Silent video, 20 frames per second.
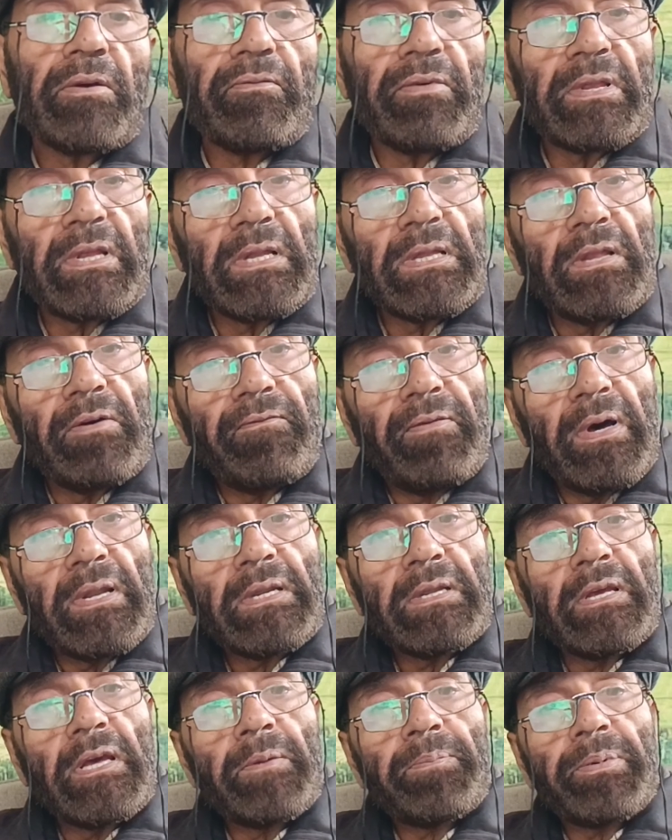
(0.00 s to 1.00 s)
within the 1
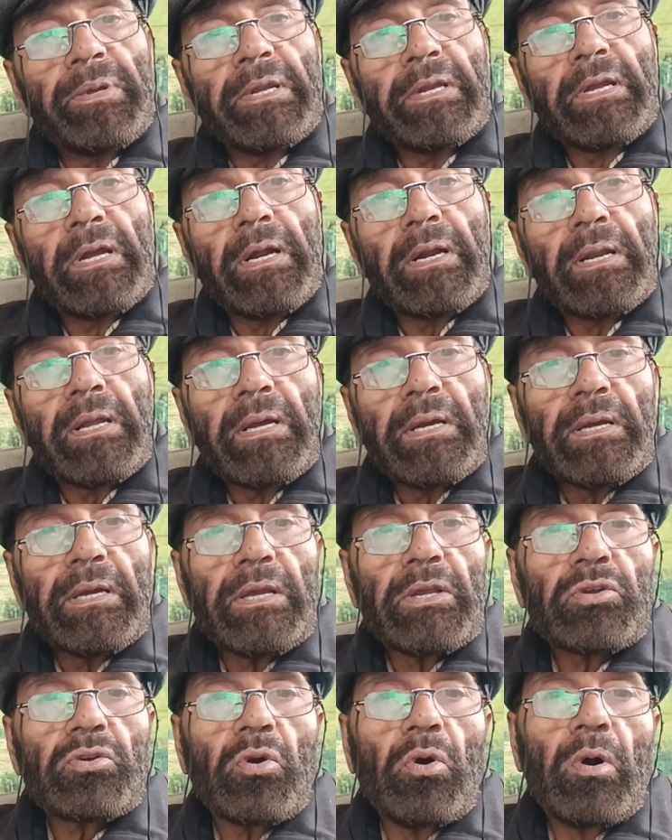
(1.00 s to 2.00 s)
year period
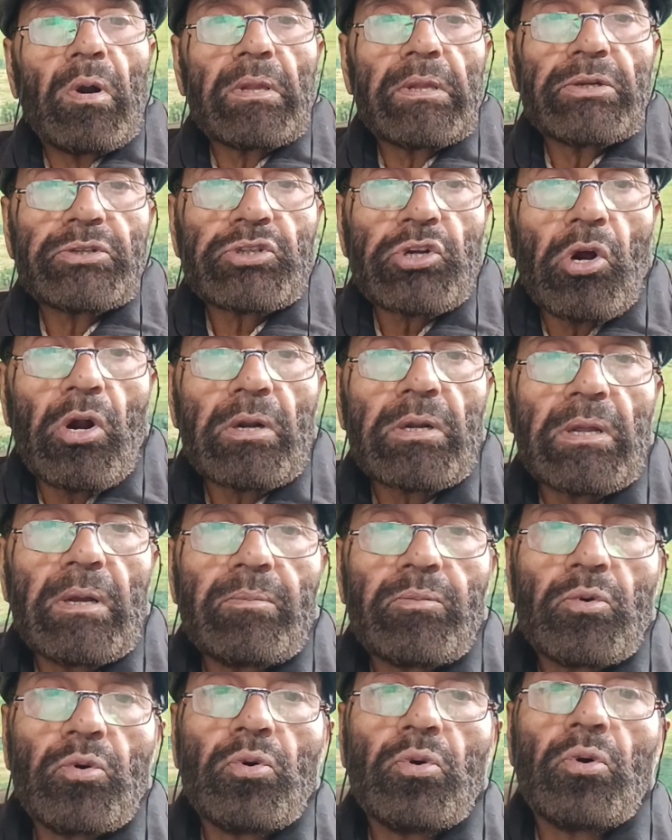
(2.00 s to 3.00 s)
is called the short
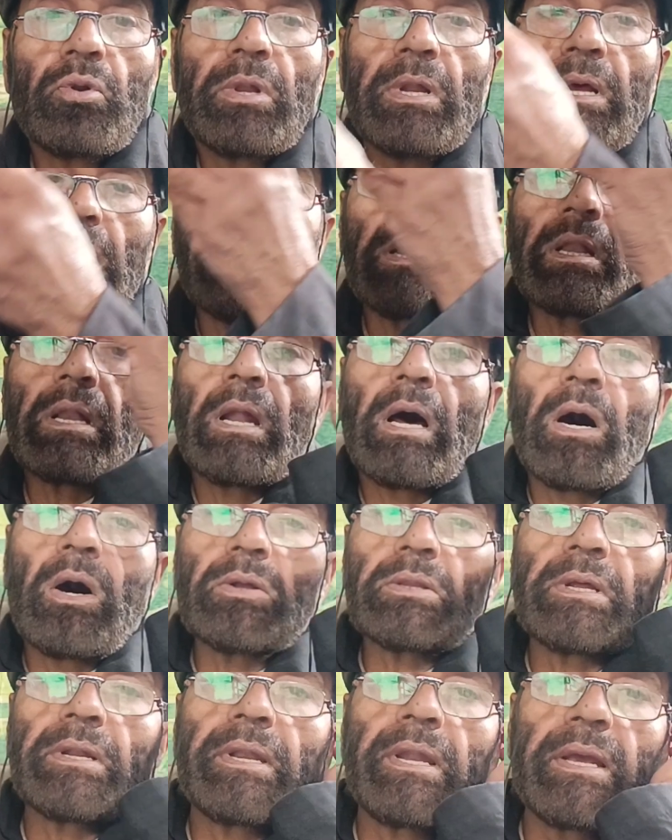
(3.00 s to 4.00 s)
term goal. Now
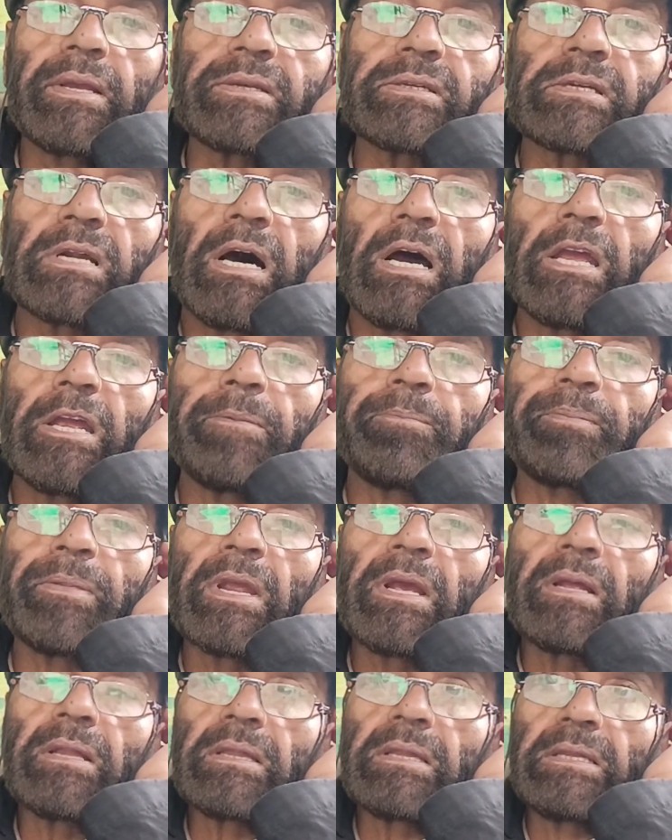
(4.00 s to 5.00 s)
the next type,
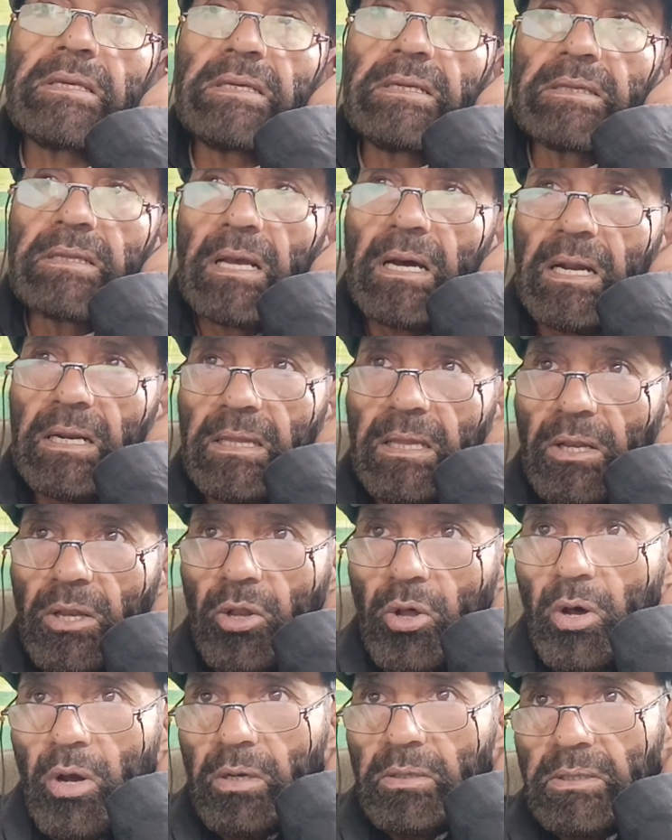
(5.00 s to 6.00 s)
these are the
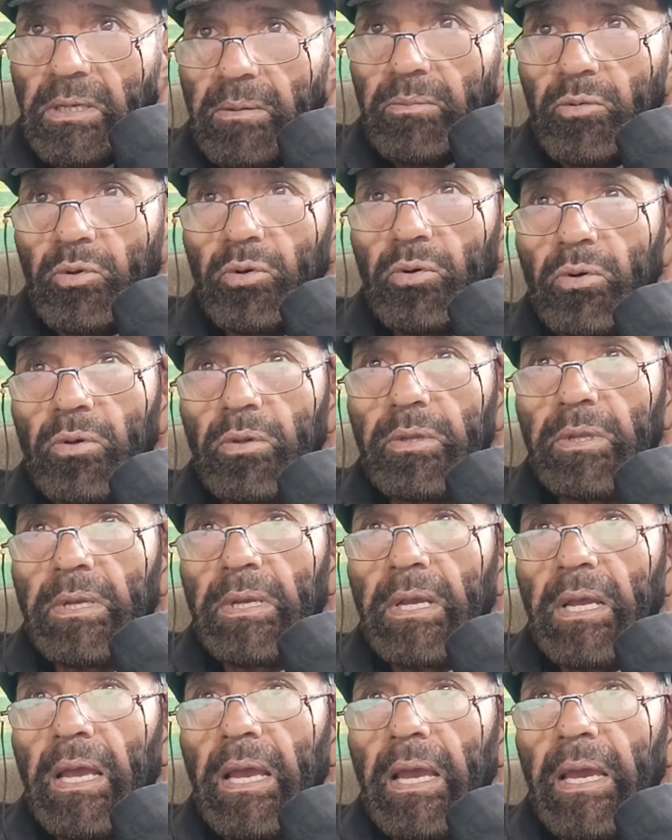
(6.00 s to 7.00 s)
long term goals.
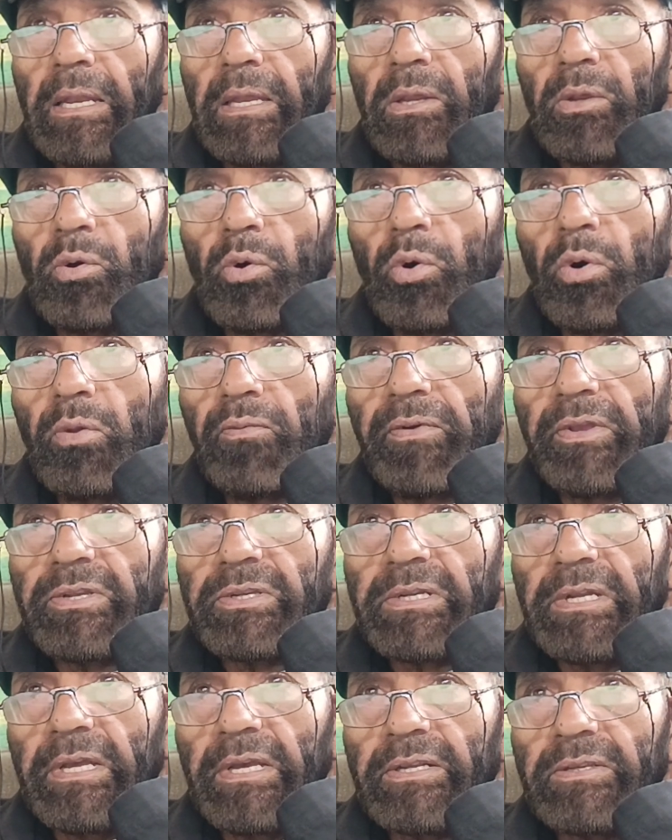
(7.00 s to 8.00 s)
Any goal
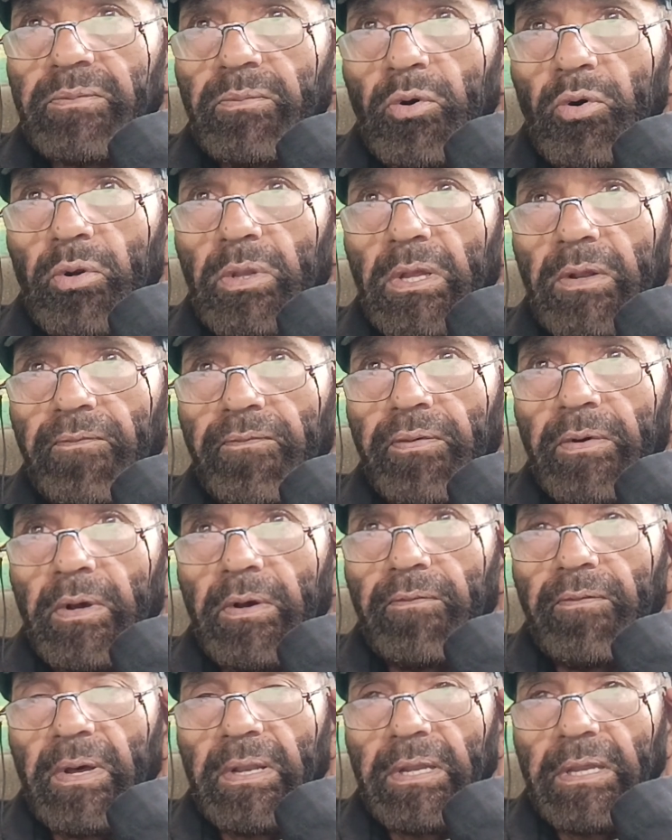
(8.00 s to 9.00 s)
which takes more than
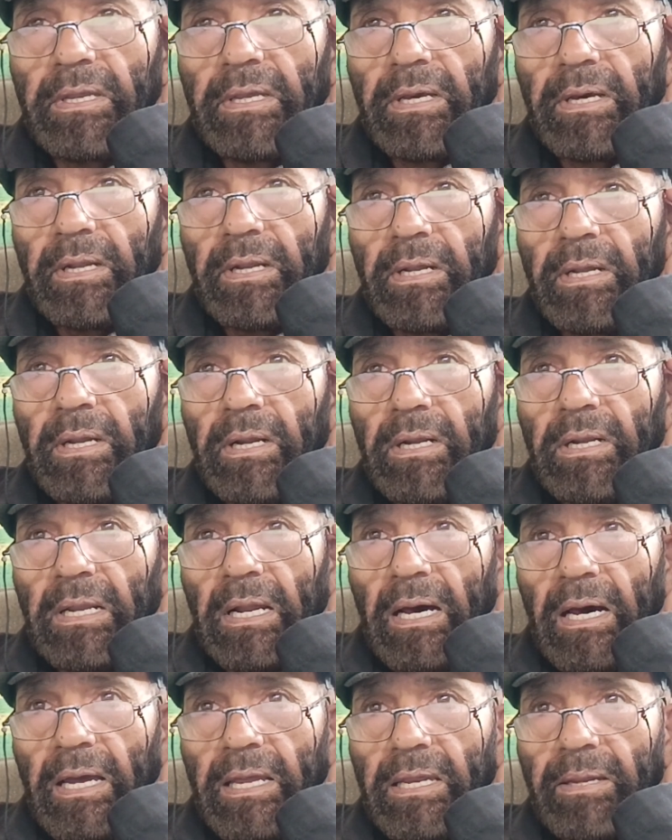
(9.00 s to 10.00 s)
1 year
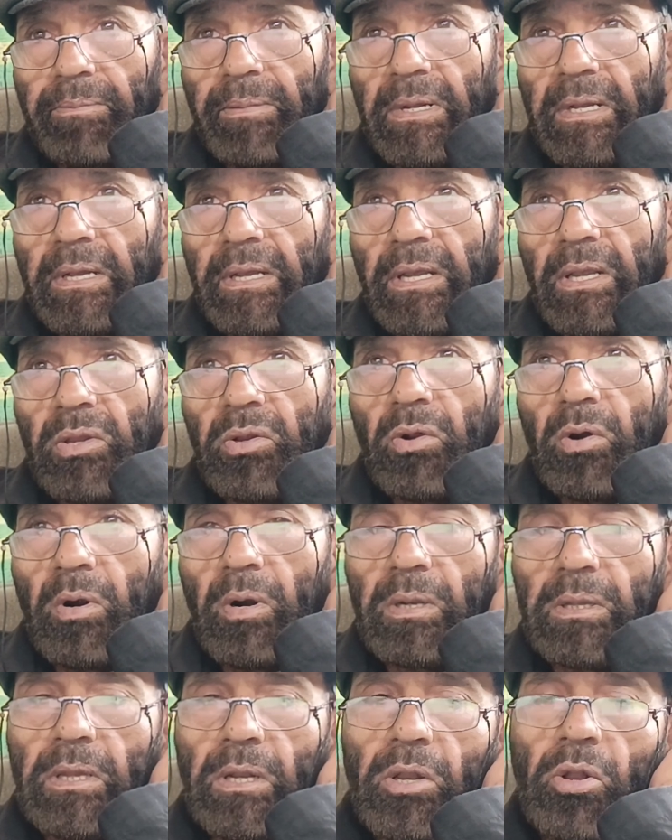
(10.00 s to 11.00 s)
time is
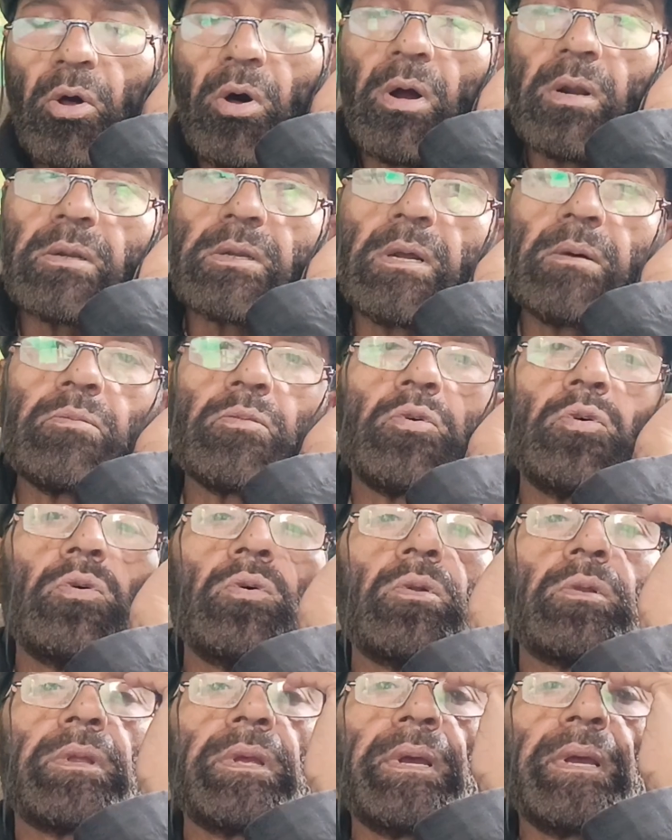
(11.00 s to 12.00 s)
called the long term
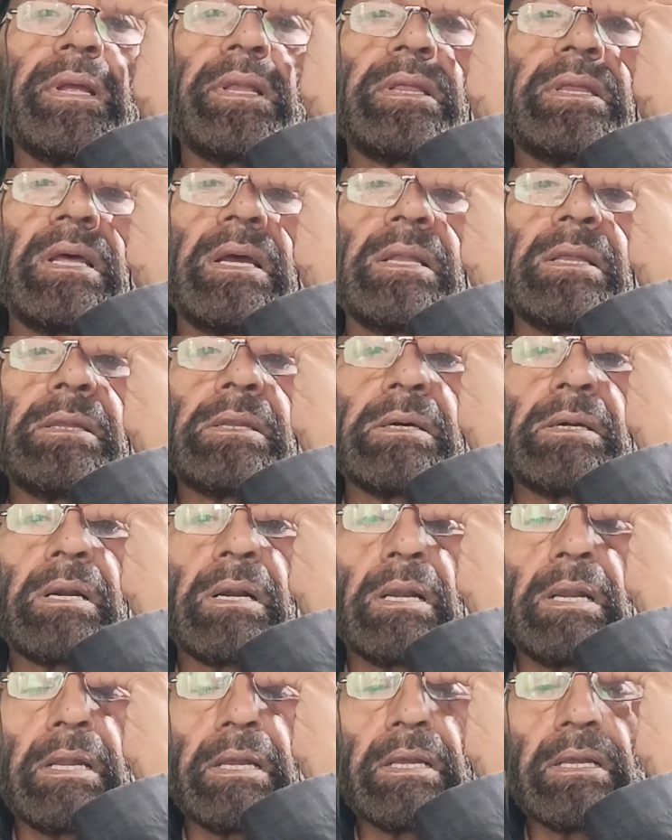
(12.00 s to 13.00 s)
goal. Then
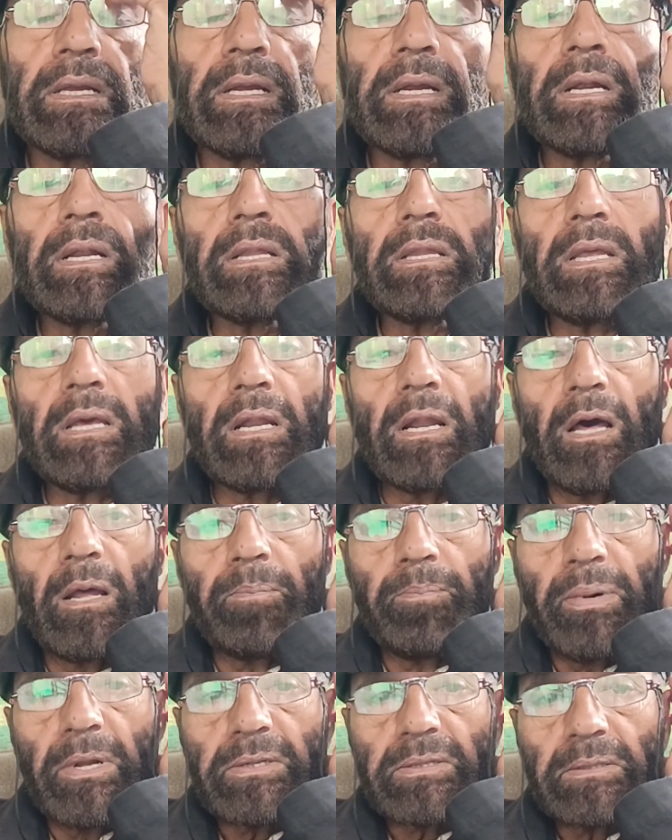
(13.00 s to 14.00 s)
thirdly, there
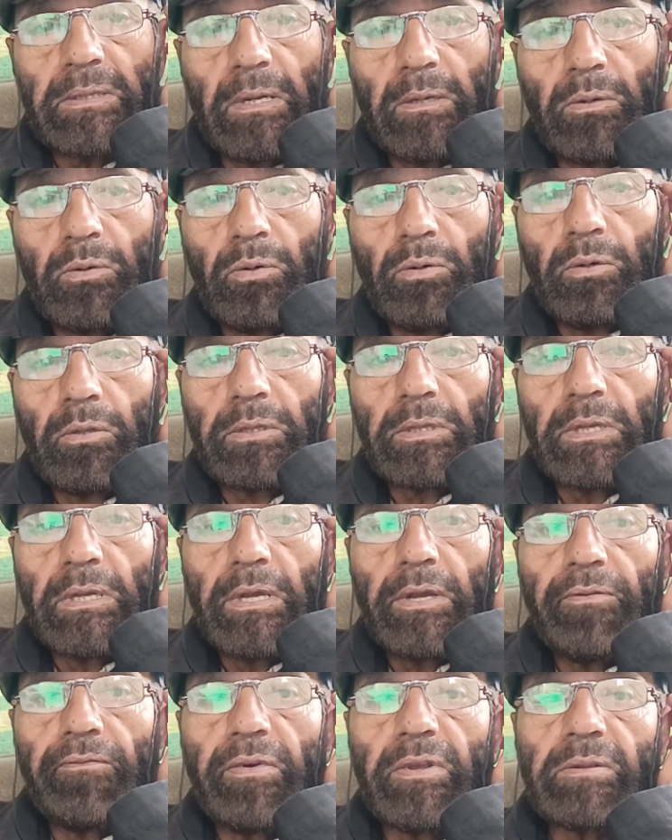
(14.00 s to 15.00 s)
are personal goals,
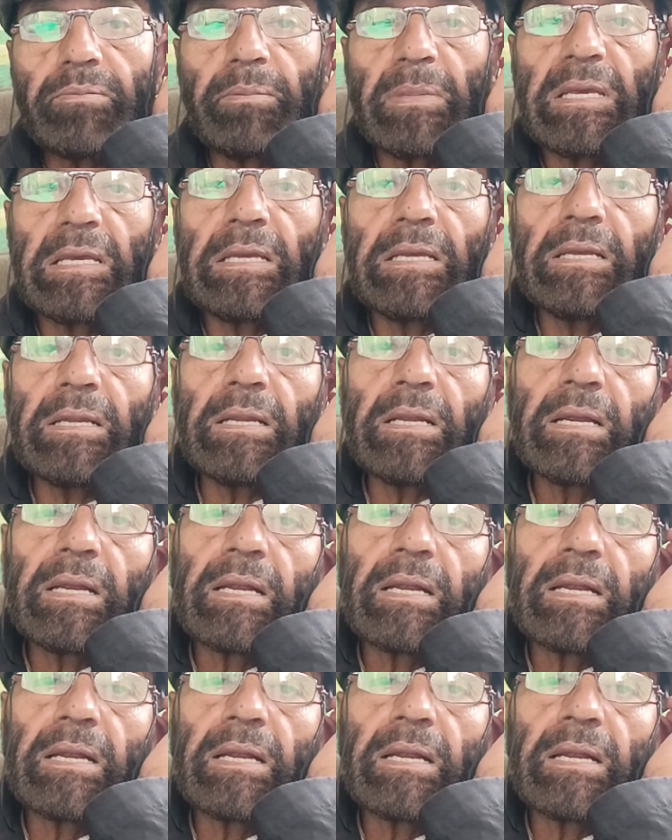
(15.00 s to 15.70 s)
which mean